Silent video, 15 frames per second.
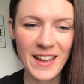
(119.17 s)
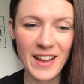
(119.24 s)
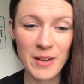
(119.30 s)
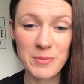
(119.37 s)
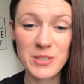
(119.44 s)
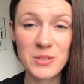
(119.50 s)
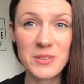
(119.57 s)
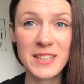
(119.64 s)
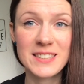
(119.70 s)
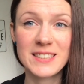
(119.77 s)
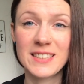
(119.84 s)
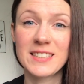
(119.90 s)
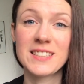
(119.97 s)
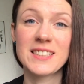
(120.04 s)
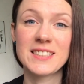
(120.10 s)
I've been doing this
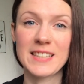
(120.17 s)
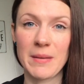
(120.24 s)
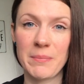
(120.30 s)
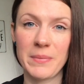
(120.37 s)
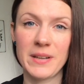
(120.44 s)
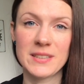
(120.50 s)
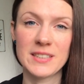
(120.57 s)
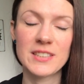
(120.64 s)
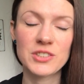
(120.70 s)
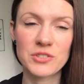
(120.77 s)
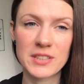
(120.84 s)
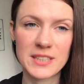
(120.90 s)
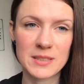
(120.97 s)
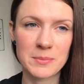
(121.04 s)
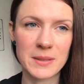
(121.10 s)
since December, since
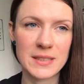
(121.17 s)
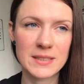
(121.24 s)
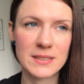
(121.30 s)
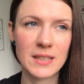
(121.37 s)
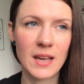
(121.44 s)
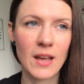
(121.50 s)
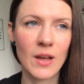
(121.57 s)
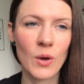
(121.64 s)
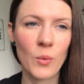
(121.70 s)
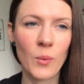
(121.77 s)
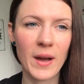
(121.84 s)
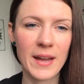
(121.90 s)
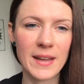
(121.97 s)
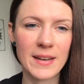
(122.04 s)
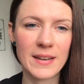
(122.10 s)
Christmas,
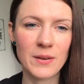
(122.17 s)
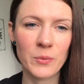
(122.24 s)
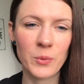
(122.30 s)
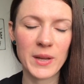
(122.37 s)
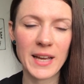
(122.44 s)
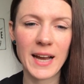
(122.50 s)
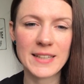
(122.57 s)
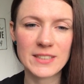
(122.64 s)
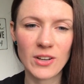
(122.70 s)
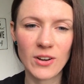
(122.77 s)
when we had